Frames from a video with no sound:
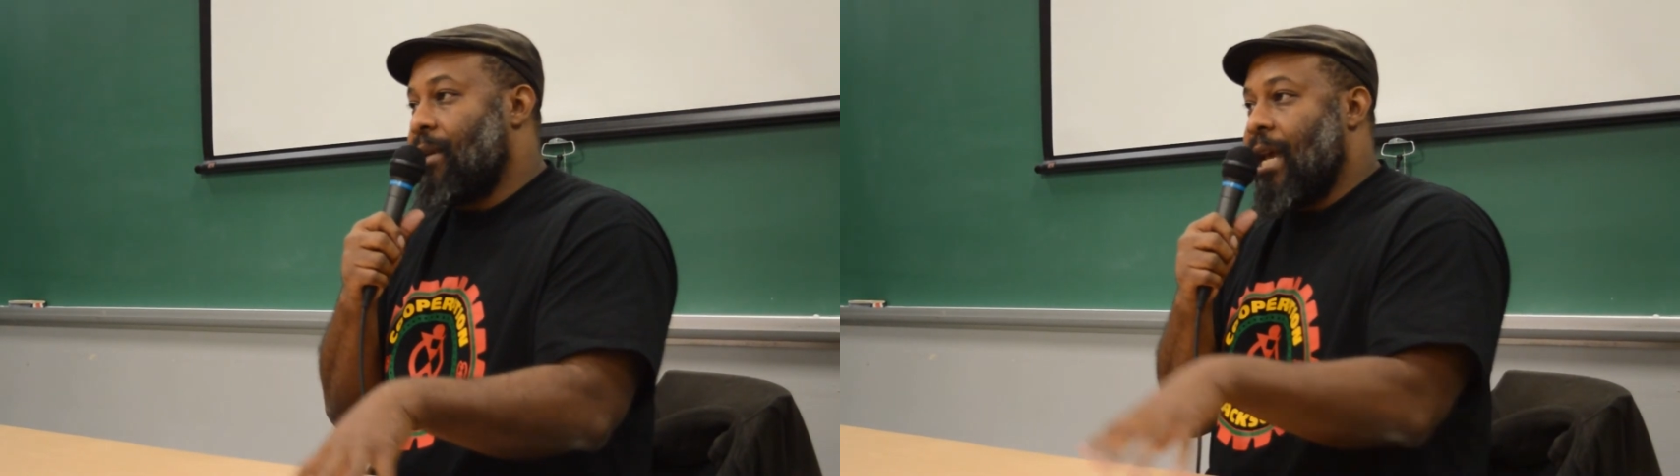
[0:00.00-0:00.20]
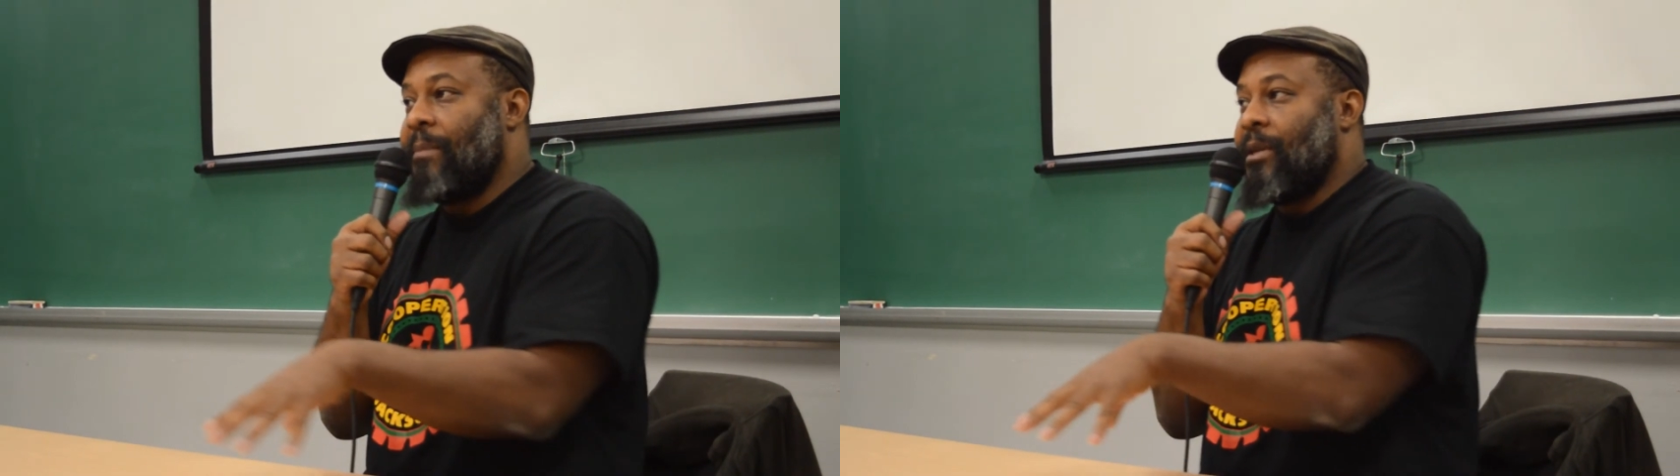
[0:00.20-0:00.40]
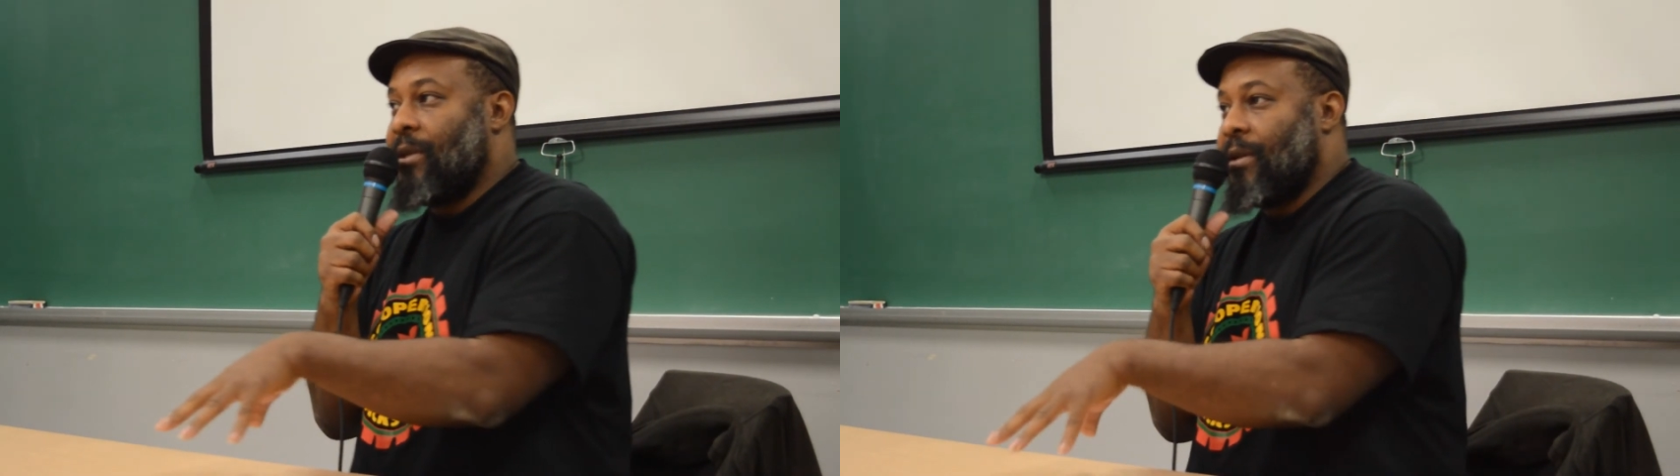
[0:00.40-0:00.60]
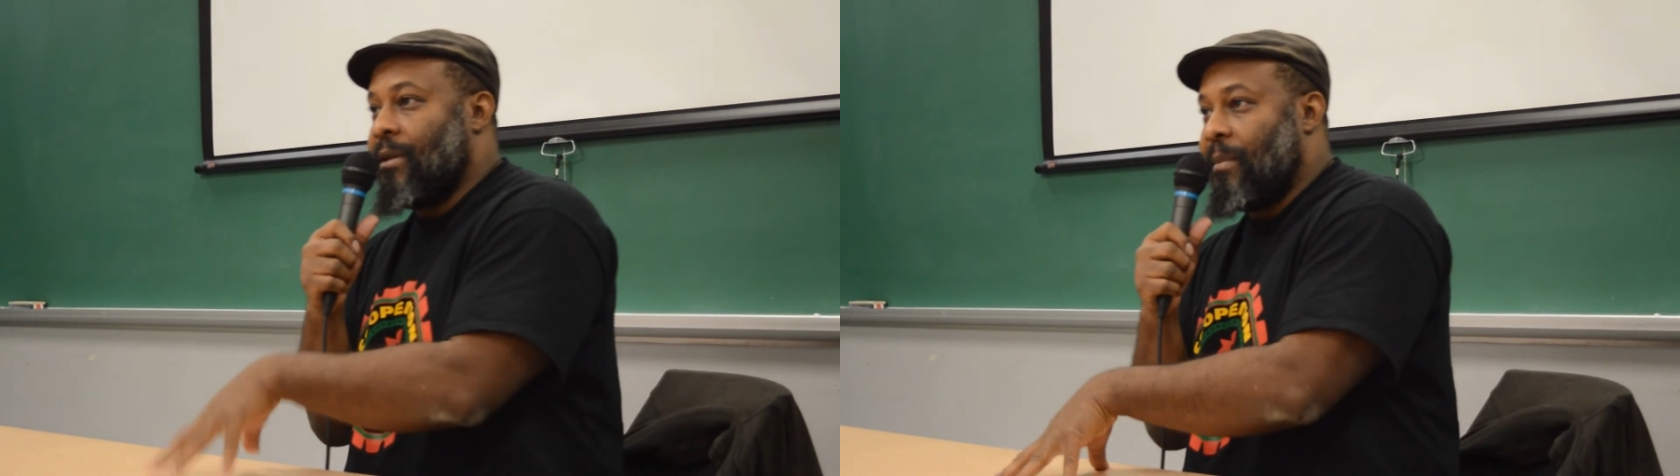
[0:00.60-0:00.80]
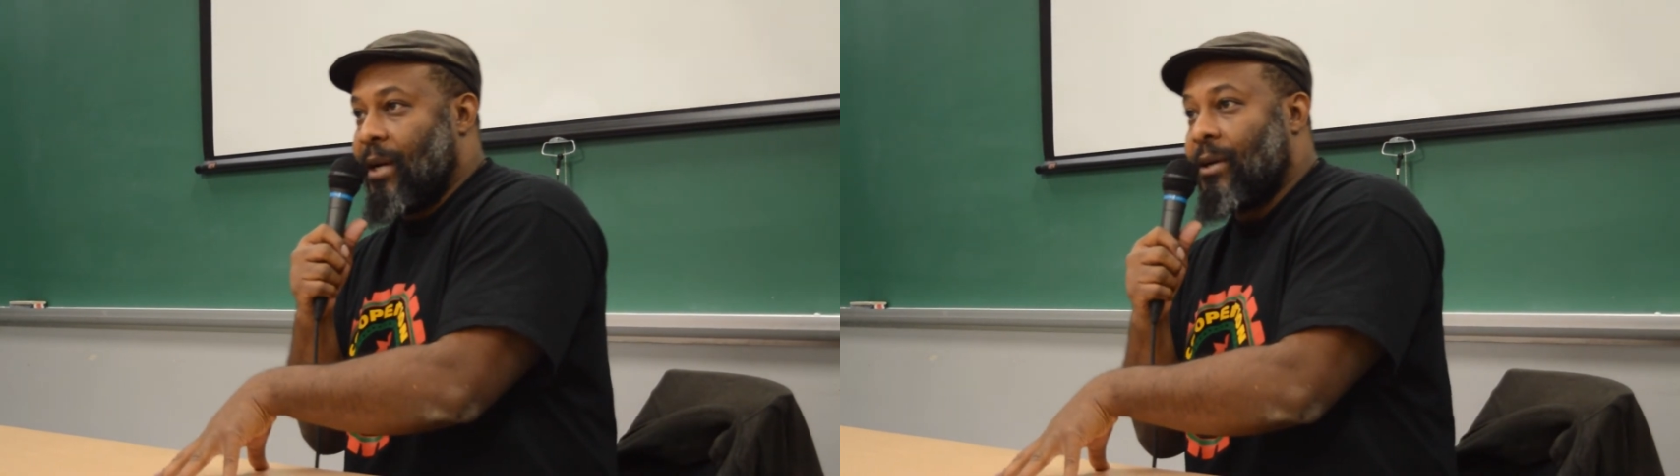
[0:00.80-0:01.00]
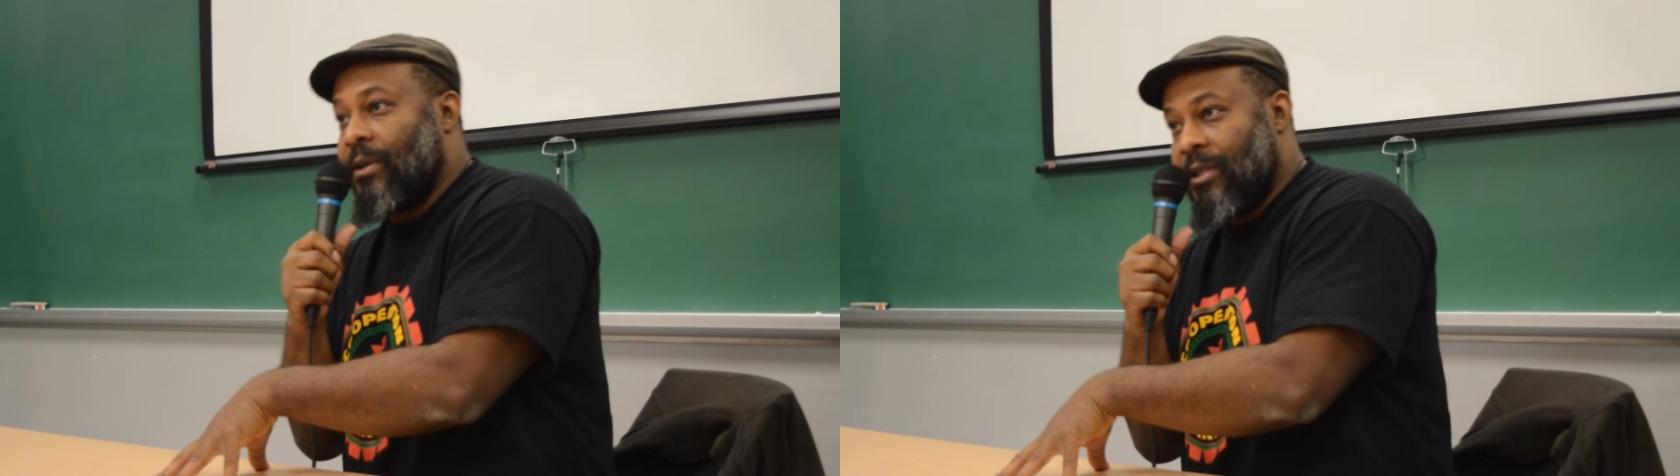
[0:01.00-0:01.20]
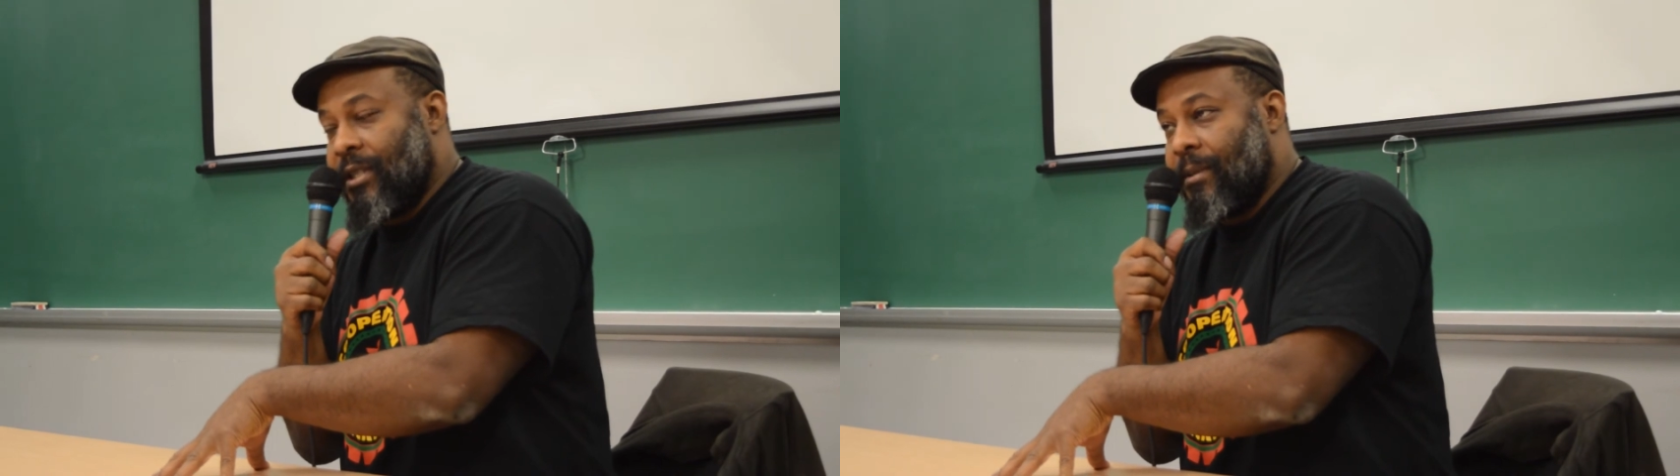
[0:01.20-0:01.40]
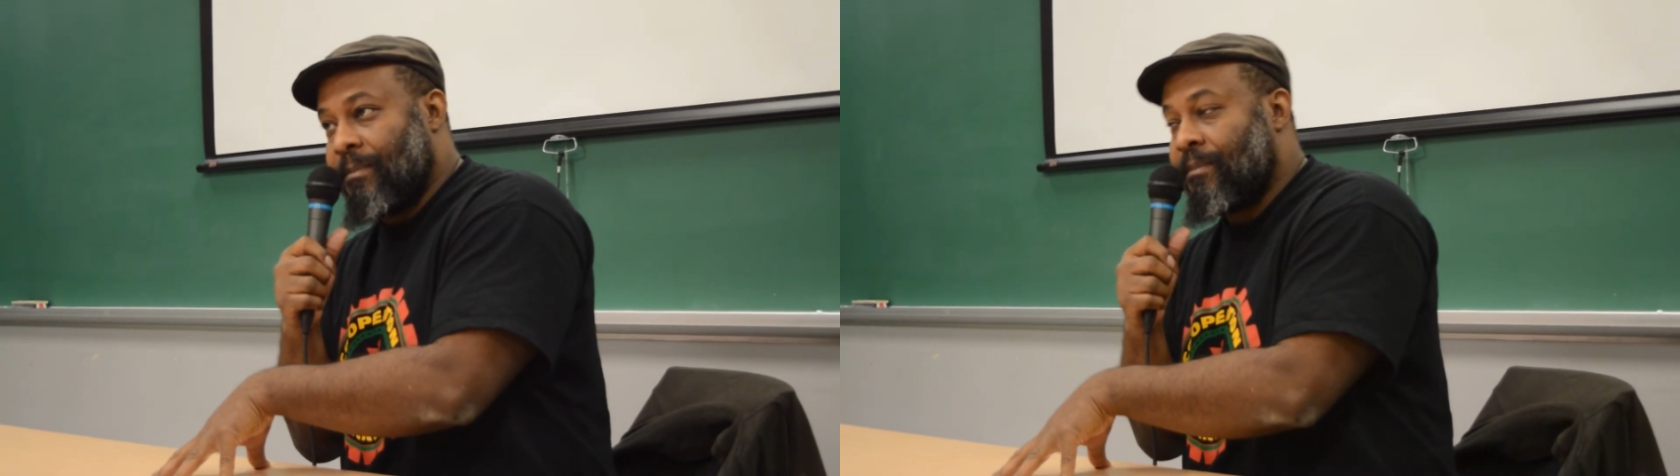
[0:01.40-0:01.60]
came into the mayoralship.